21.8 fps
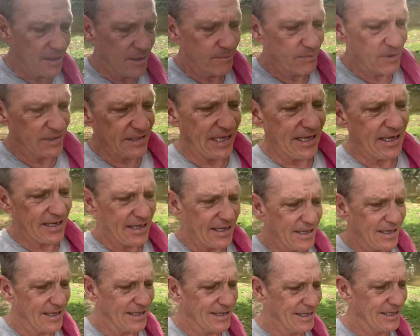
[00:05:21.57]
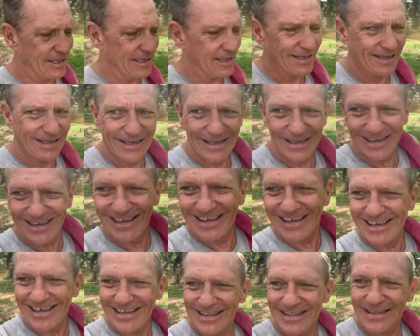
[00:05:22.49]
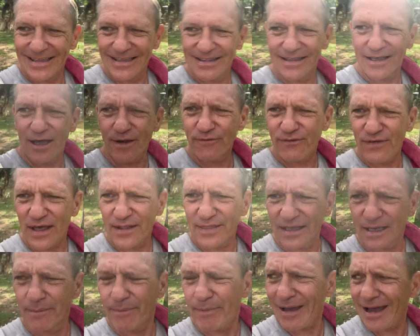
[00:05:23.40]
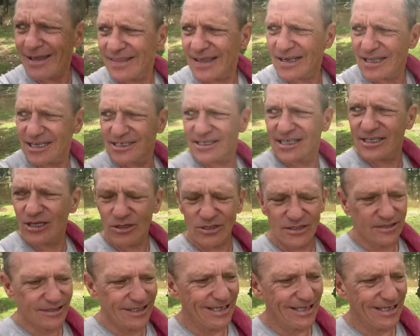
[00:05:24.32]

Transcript: But they, the unfair thing about that is they don't